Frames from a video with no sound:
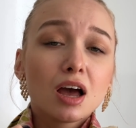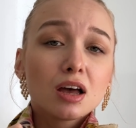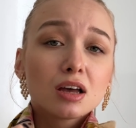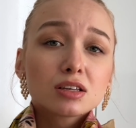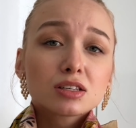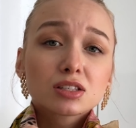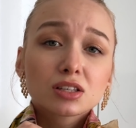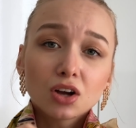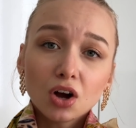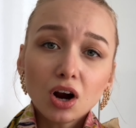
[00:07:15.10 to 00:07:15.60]

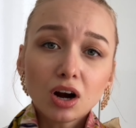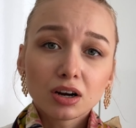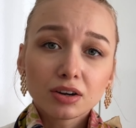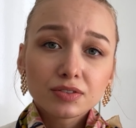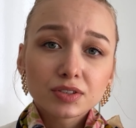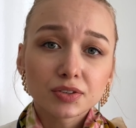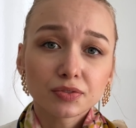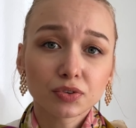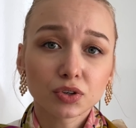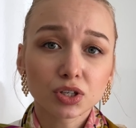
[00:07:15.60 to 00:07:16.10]

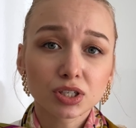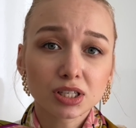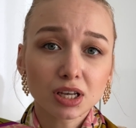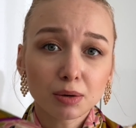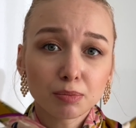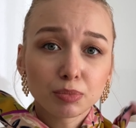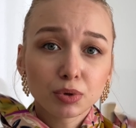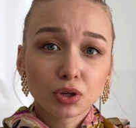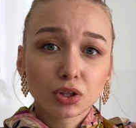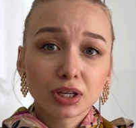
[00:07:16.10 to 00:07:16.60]
scarves, for
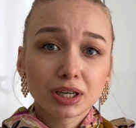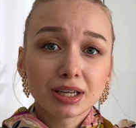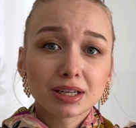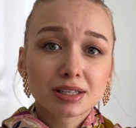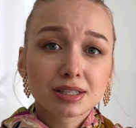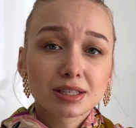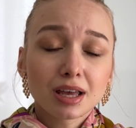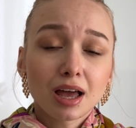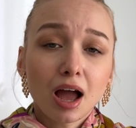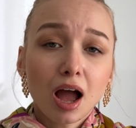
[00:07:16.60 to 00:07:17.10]
example,
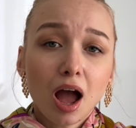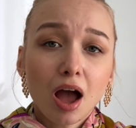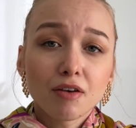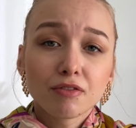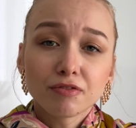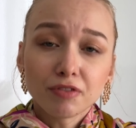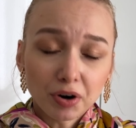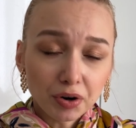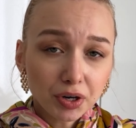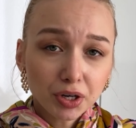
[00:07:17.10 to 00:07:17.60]
is a
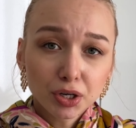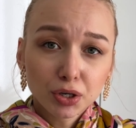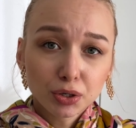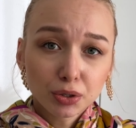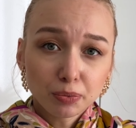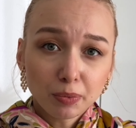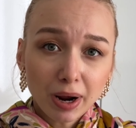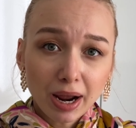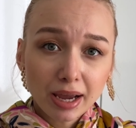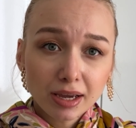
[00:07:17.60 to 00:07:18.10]
very
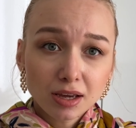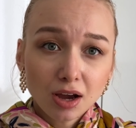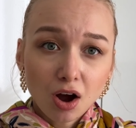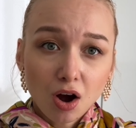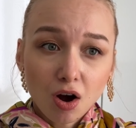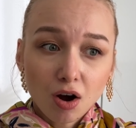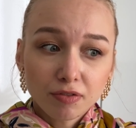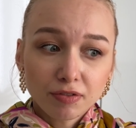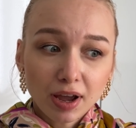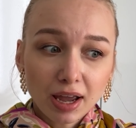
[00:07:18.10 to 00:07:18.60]
good way
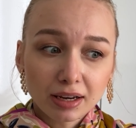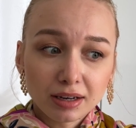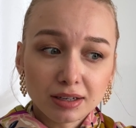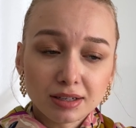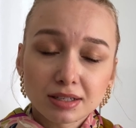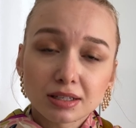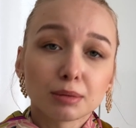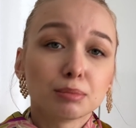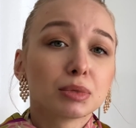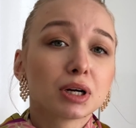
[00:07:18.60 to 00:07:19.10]
of adding
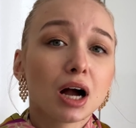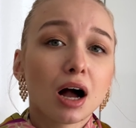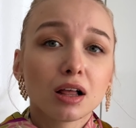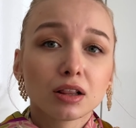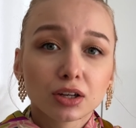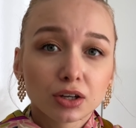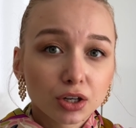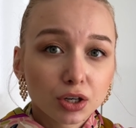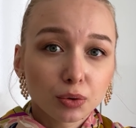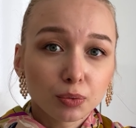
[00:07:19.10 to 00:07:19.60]
some
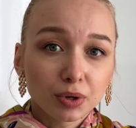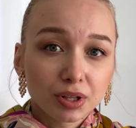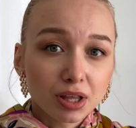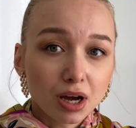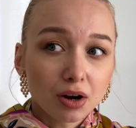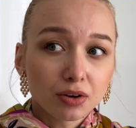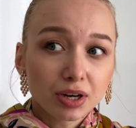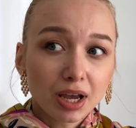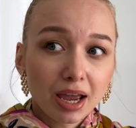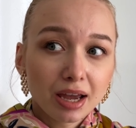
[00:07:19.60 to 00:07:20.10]
color
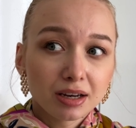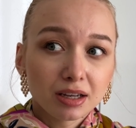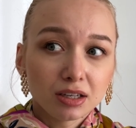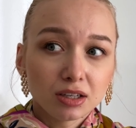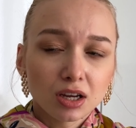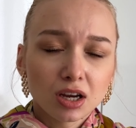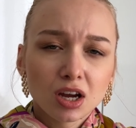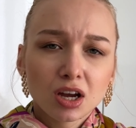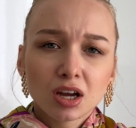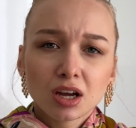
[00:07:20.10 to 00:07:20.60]
without
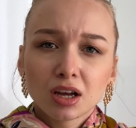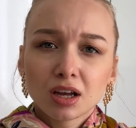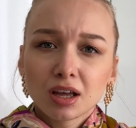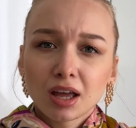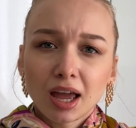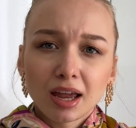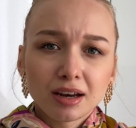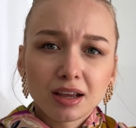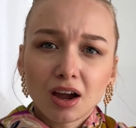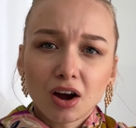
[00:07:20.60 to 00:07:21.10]
adding
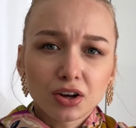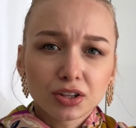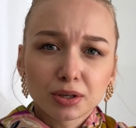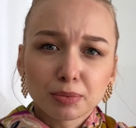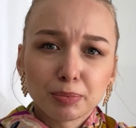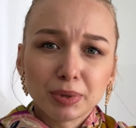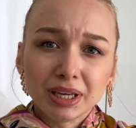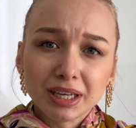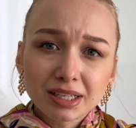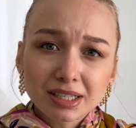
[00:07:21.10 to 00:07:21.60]
any other
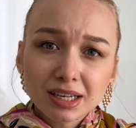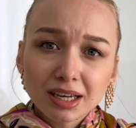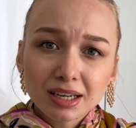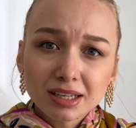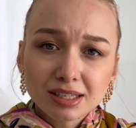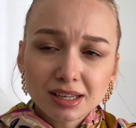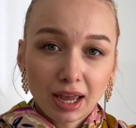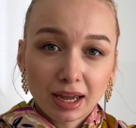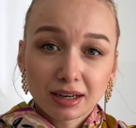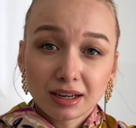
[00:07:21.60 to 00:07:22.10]

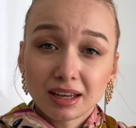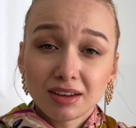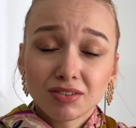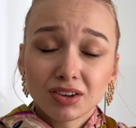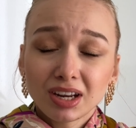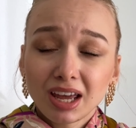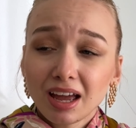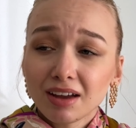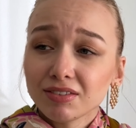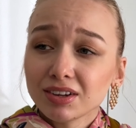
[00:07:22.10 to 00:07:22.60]
pieces, and even
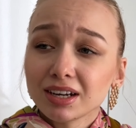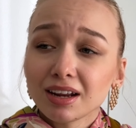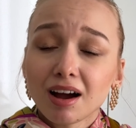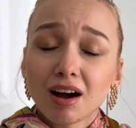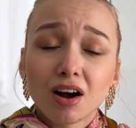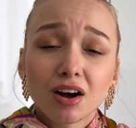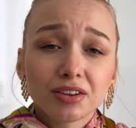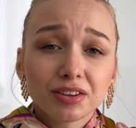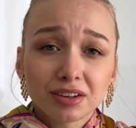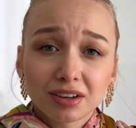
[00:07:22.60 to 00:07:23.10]
having
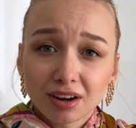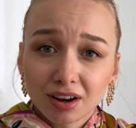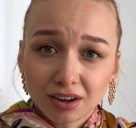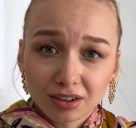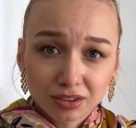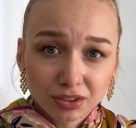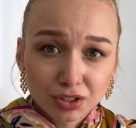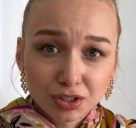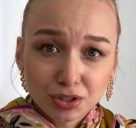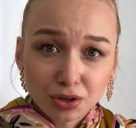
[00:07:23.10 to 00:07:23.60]
other
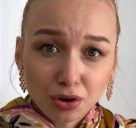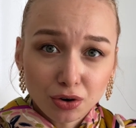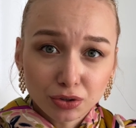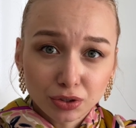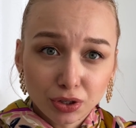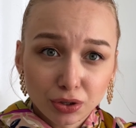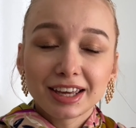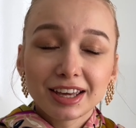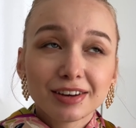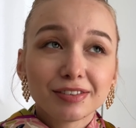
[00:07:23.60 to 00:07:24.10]
colors on
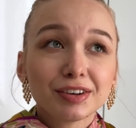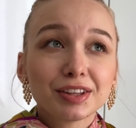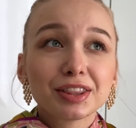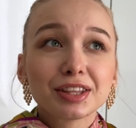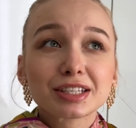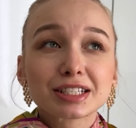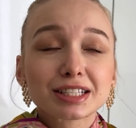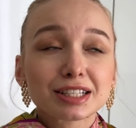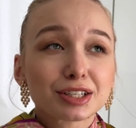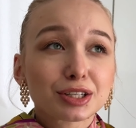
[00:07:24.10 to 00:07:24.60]
you. Even
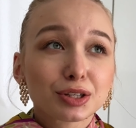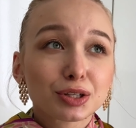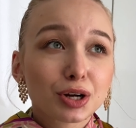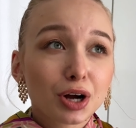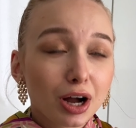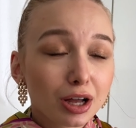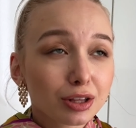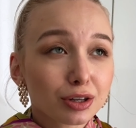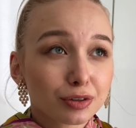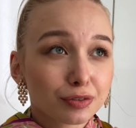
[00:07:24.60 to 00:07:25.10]
this little
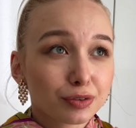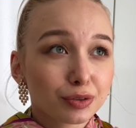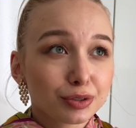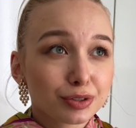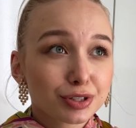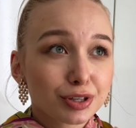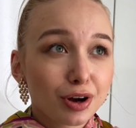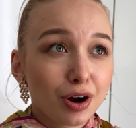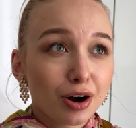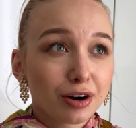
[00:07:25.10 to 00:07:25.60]
colorful
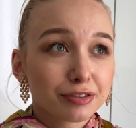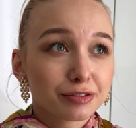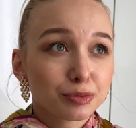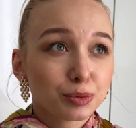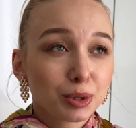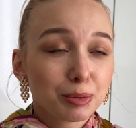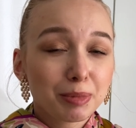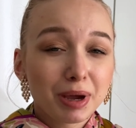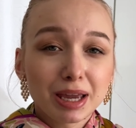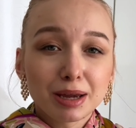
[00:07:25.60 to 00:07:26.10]
scarf
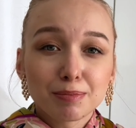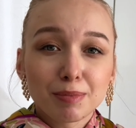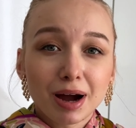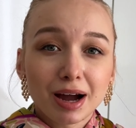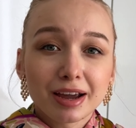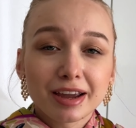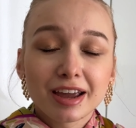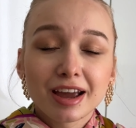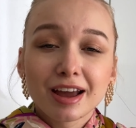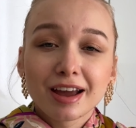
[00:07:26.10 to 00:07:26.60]
will make
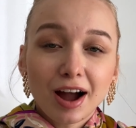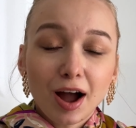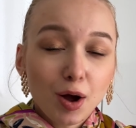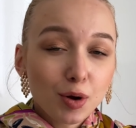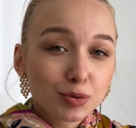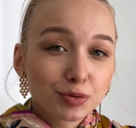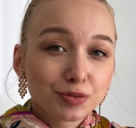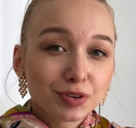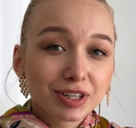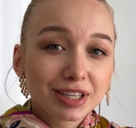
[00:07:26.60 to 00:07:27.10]
my
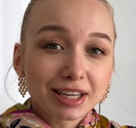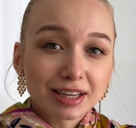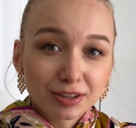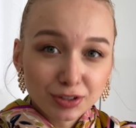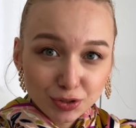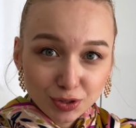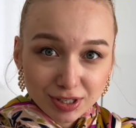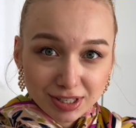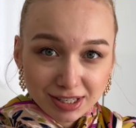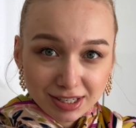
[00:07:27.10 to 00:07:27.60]
outfit
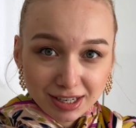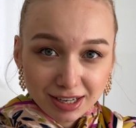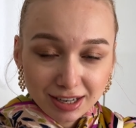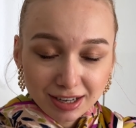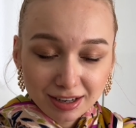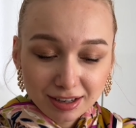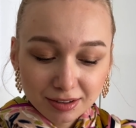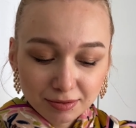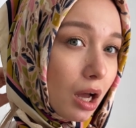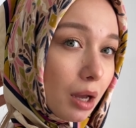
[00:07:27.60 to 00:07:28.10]

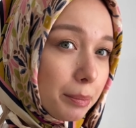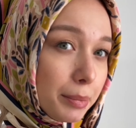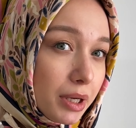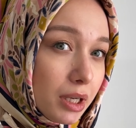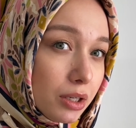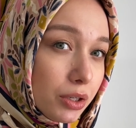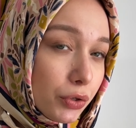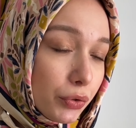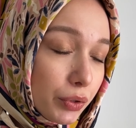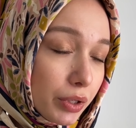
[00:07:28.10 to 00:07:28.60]
interesting. I
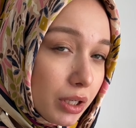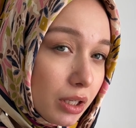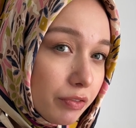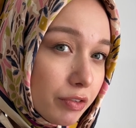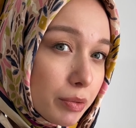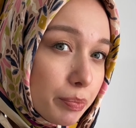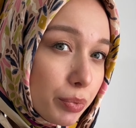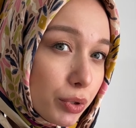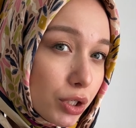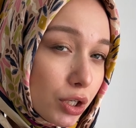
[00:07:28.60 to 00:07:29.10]
mean, you can
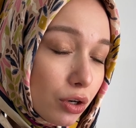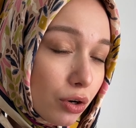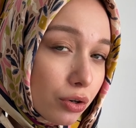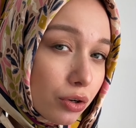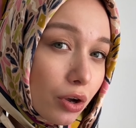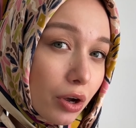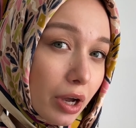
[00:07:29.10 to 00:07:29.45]
even put it on your